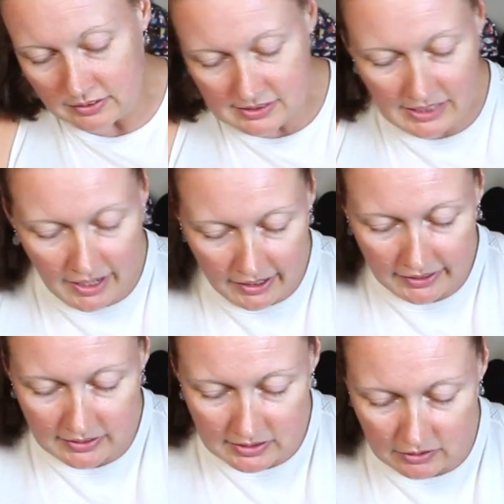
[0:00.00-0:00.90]
the
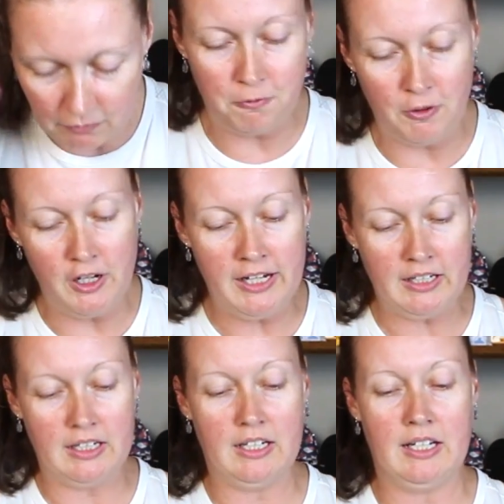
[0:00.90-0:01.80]
sides, the
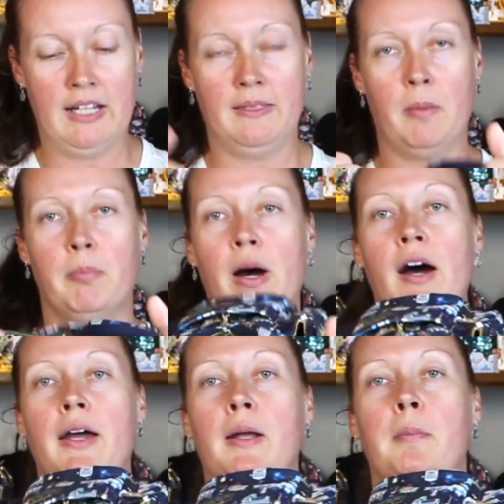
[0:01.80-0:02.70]
front, and the
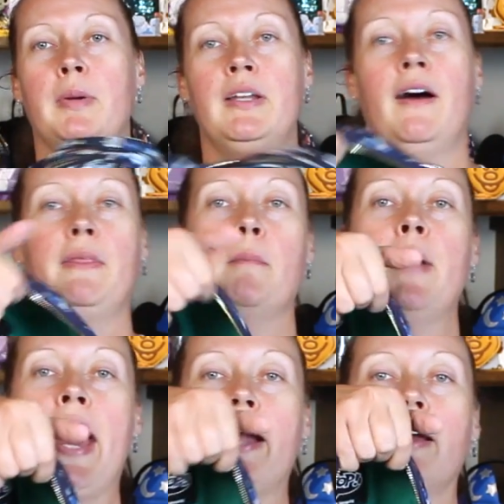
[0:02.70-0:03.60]
bottom, but not the
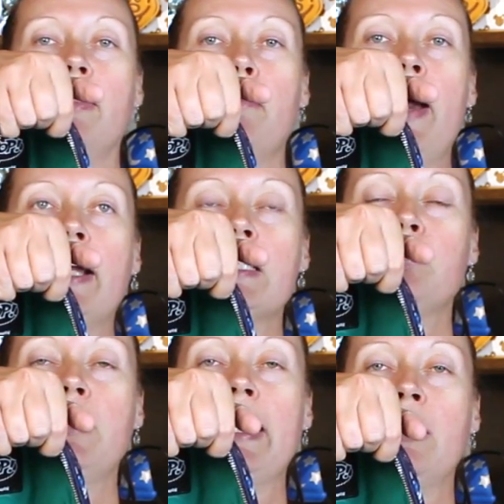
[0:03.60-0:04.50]
back. The back is
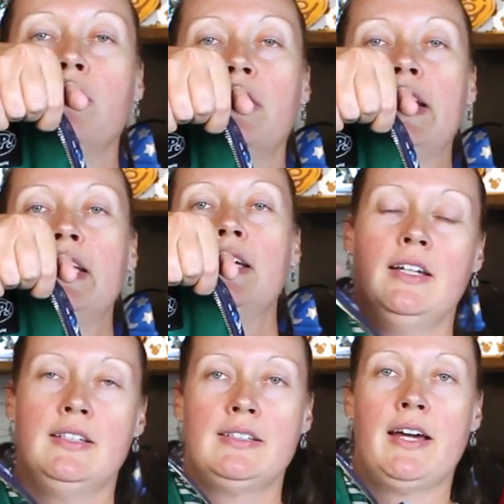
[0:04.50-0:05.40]
plain green,
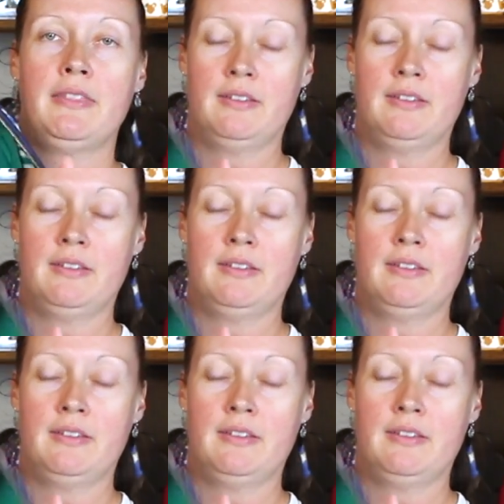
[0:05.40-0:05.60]
and it's got